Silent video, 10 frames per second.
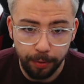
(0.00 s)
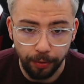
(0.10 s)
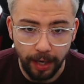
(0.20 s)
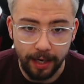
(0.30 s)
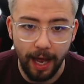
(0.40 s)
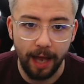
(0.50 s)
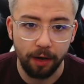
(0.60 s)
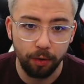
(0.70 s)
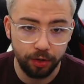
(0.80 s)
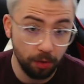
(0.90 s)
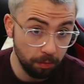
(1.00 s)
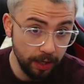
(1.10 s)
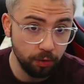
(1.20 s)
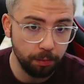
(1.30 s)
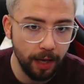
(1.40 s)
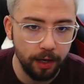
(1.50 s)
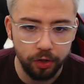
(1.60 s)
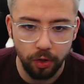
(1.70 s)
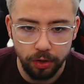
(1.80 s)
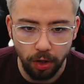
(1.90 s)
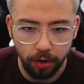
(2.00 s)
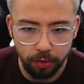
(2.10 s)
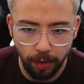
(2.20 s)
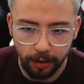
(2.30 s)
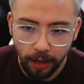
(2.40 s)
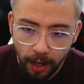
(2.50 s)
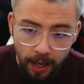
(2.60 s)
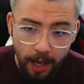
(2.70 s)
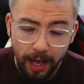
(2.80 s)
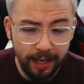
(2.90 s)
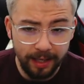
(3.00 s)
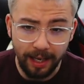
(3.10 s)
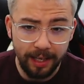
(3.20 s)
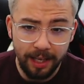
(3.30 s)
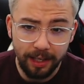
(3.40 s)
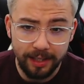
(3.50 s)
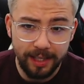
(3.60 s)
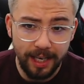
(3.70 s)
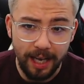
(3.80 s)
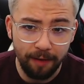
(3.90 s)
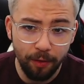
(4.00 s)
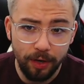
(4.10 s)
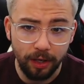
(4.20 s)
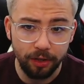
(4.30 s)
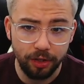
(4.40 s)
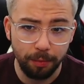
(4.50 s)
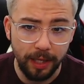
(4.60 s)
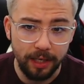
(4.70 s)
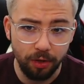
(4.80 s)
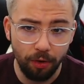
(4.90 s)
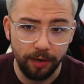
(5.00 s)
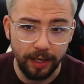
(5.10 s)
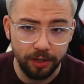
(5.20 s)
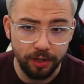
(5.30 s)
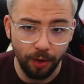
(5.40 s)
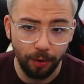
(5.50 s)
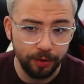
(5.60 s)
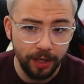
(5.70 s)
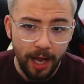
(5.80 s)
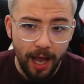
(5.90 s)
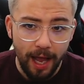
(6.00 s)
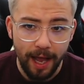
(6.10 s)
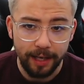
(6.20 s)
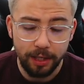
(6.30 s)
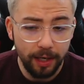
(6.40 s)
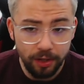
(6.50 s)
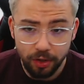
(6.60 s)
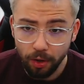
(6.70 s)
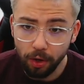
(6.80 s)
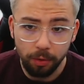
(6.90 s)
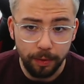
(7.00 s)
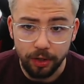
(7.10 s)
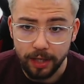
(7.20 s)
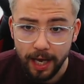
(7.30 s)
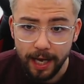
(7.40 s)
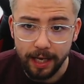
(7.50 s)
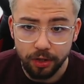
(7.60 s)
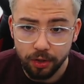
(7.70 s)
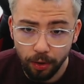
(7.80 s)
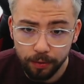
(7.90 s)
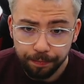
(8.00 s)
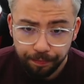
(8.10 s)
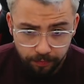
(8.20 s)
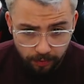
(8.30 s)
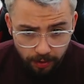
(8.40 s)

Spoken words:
plugin, and also is updated source doc as well. And you can see I've already got some of these already installed. To install, we just hit install.